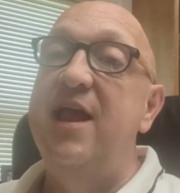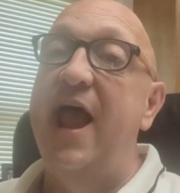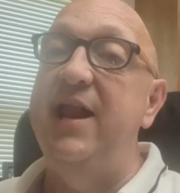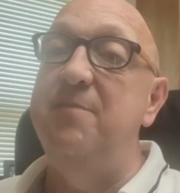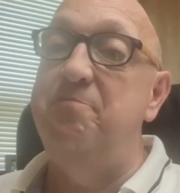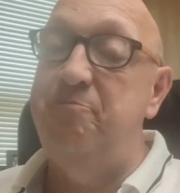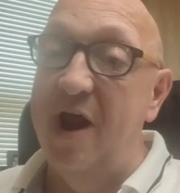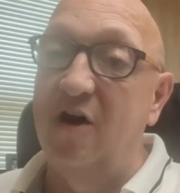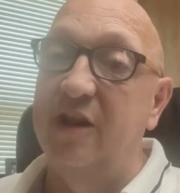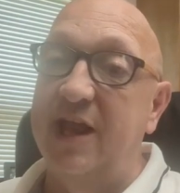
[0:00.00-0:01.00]
And he
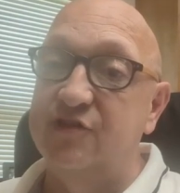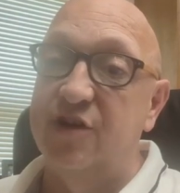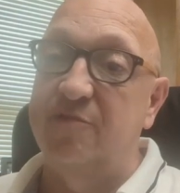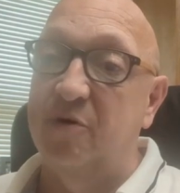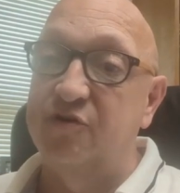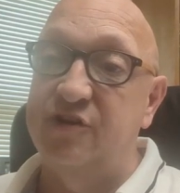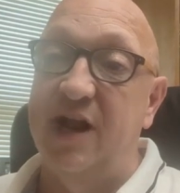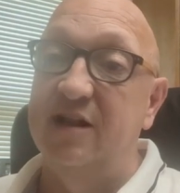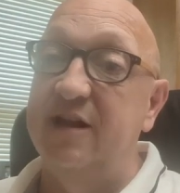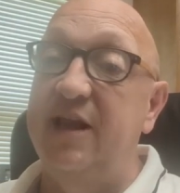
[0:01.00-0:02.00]
barely has enough
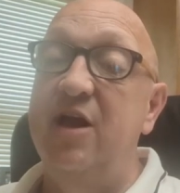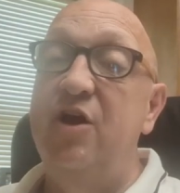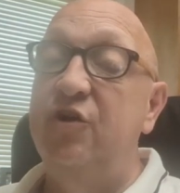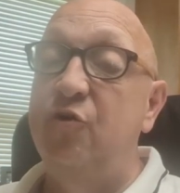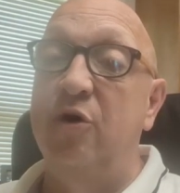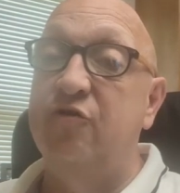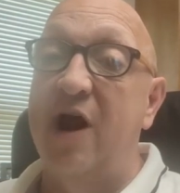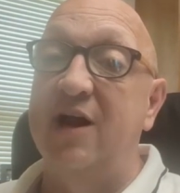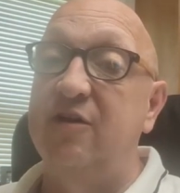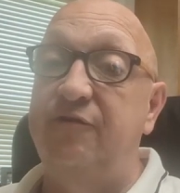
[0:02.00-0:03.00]
personality to
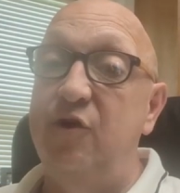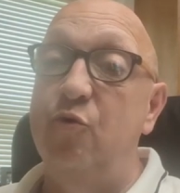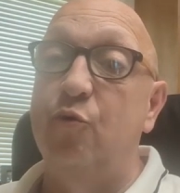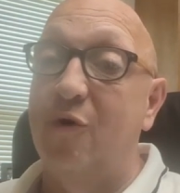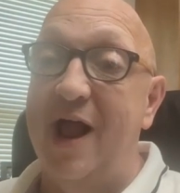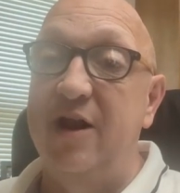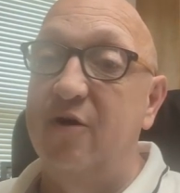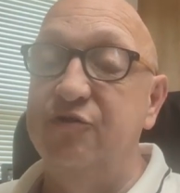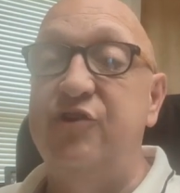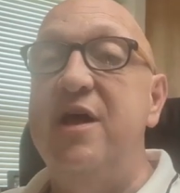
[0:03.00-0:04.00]
attract a few
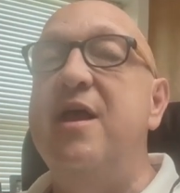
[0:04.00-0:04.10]
rhinos.